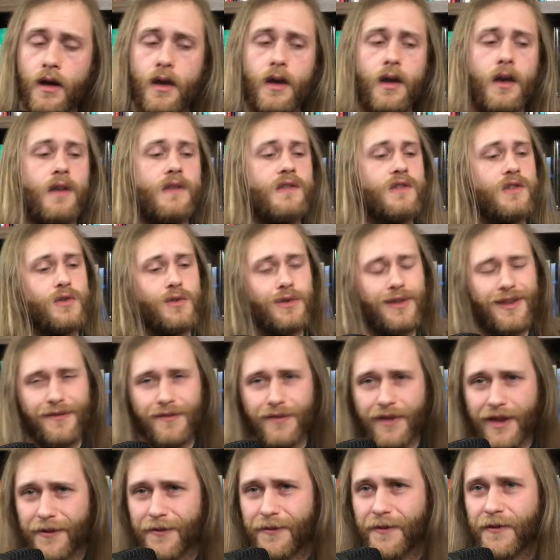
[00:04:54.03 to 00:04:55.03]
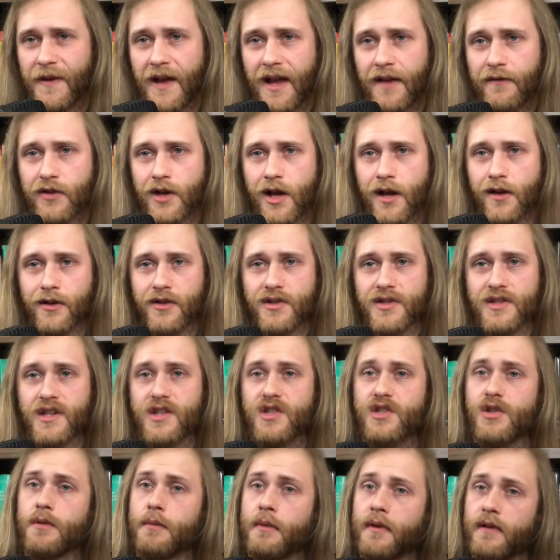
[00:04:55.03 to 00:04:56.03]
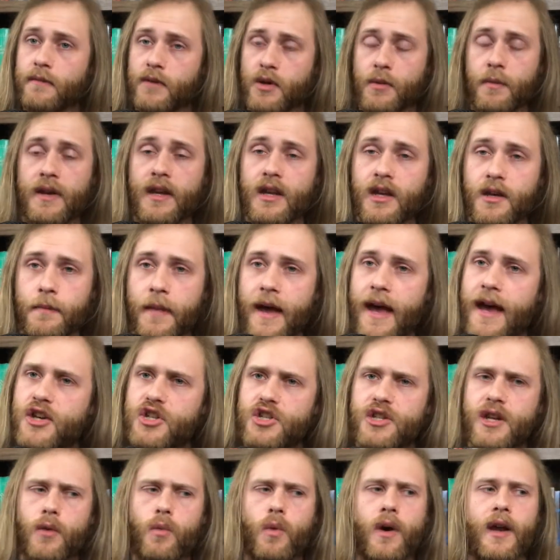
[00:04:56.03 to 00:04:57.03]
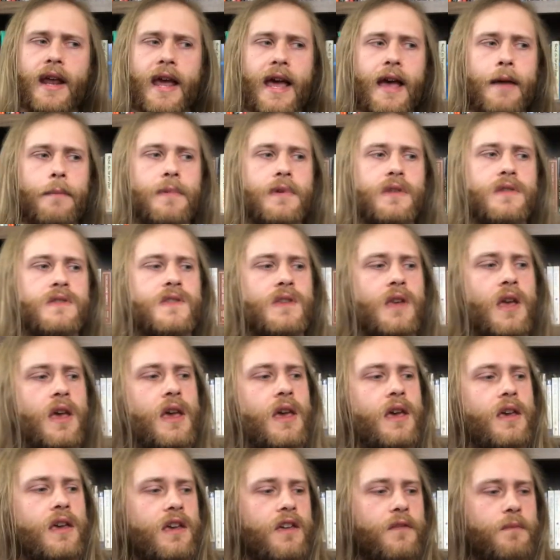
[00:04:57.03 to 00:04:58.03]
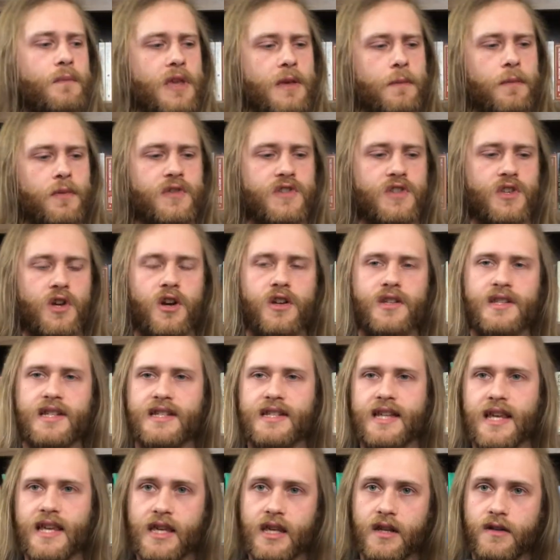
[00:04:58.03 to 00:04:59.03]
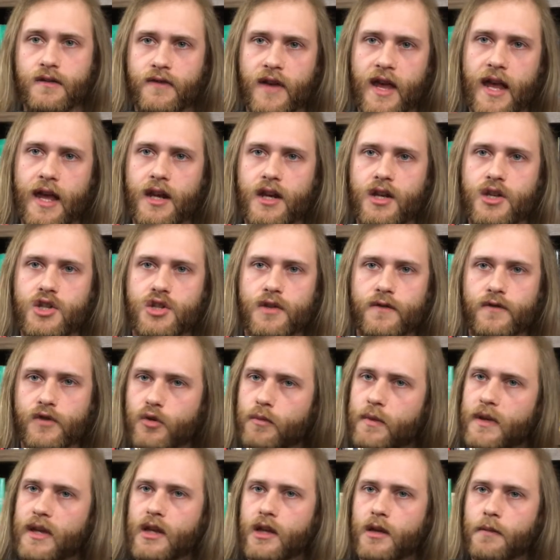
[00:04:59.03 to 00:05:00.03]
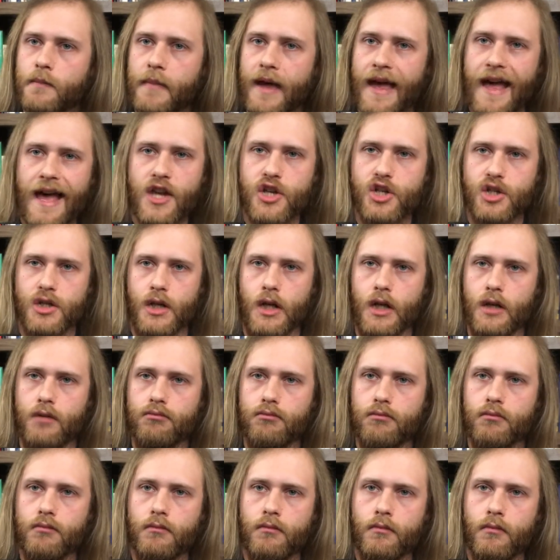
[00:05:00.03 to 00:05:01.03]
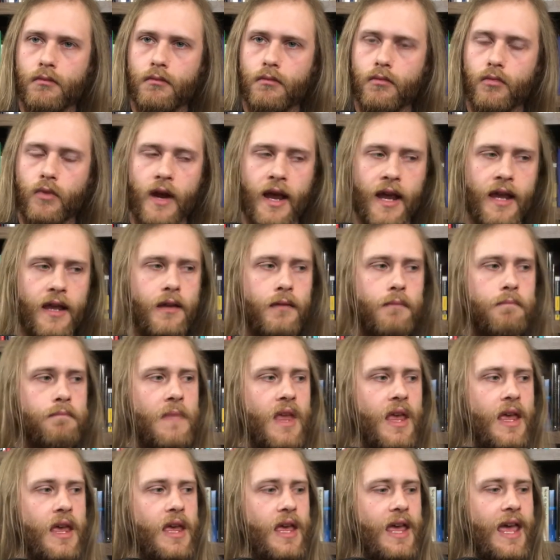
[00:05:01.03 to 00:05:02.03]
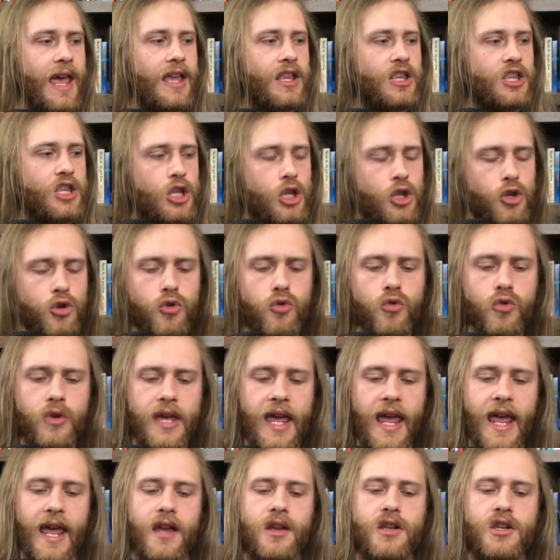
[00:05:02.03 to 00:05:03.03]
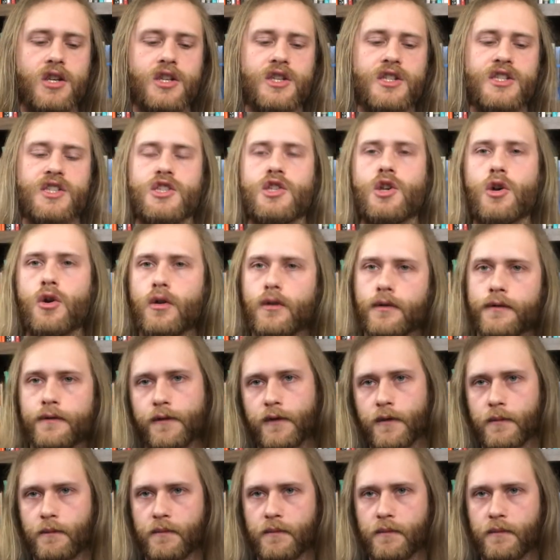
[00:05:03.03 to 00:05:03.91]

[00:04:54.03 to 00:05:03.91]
And so you give them $5 because you're being compassionate. What happens if people start to take advantage of you being compassionate, right? And you can't discern from